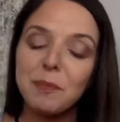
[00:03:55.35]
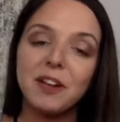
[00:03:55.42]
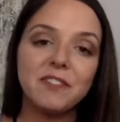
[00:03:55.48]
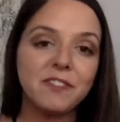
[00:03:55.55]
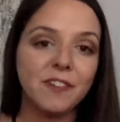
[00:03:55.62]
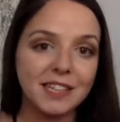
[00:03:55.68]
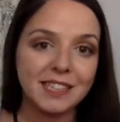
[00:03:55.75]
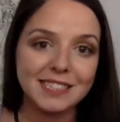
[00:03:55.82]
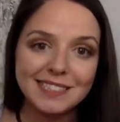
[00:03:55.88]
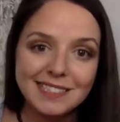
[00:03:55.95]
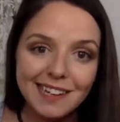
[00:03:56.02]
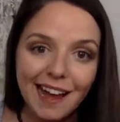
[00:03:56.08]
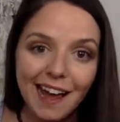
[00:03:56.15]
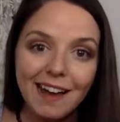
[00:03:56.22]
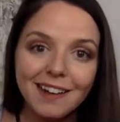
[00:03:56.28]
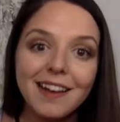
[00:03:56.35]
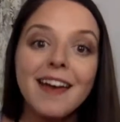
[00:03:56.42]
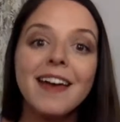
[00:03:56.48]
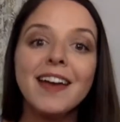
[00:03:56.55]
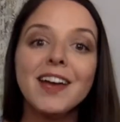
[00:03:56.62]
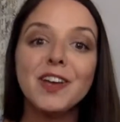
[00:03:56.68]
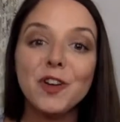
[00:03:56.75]
and find a snack,
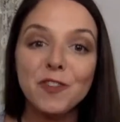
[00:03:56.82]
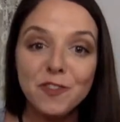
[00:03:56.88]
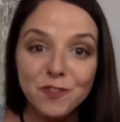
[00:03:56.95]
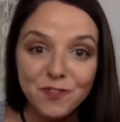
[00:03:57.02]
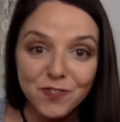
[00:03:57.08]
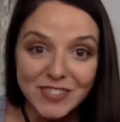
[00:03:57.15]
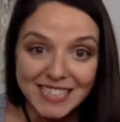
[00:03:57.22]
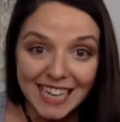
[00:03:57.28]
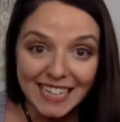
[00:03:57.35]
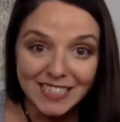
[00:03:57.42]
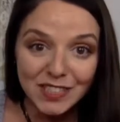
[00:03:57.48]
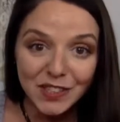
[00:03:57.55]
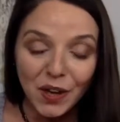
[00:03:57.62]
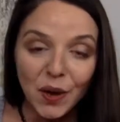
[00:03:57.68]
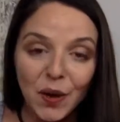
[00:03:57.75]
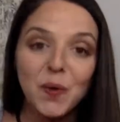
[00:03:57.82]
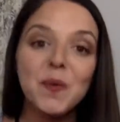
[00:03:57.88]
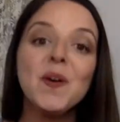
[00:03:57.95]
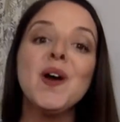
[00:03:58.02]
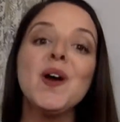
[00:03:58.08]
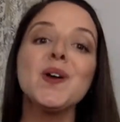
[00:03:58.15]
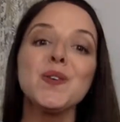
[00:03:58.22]
you're set to go.